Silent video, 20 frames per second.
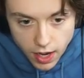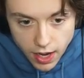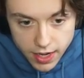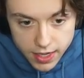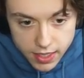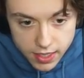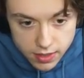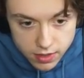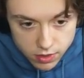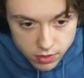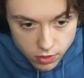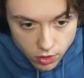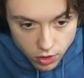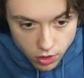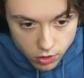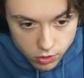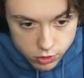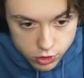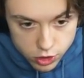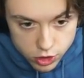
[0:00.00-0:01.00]
I need to,
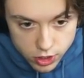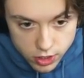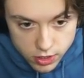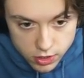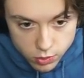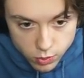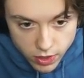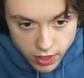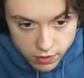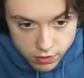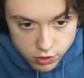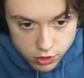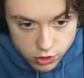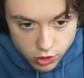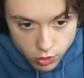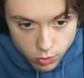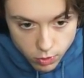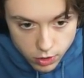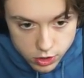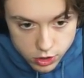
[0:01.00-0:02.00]
oh geez, we have
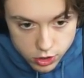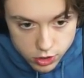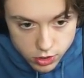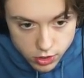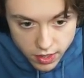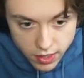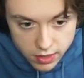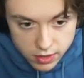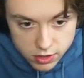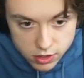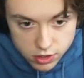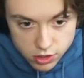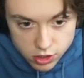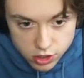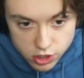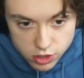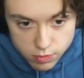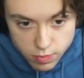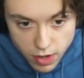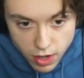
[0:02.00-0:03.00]
so much things to
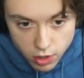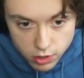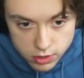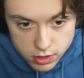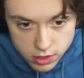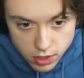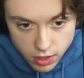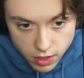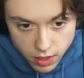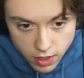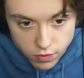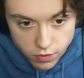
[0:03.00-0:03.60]
smelt.